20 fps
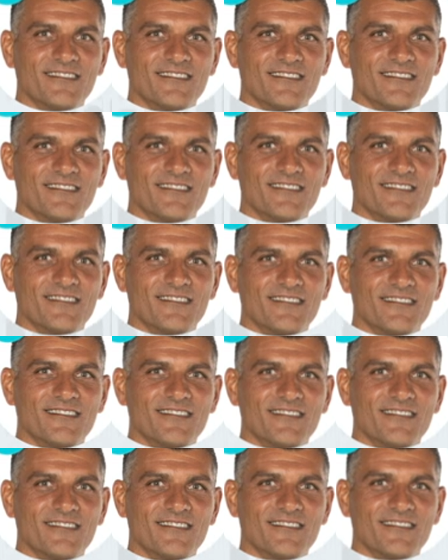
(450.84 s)

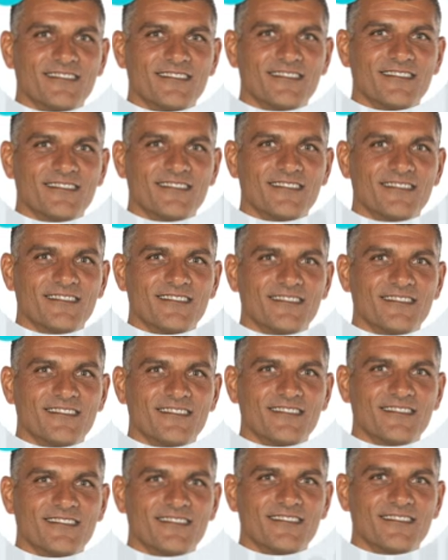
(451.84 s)

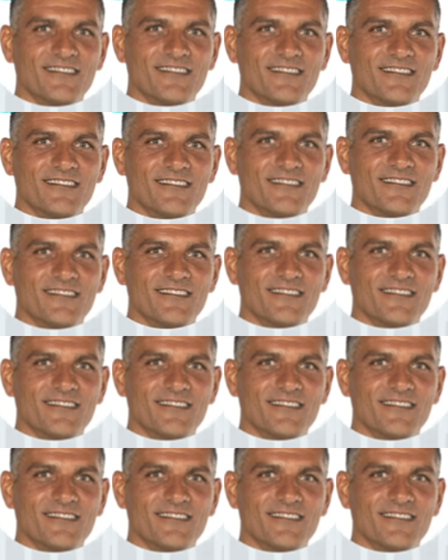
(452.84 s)
No words are spoken by the person on screen.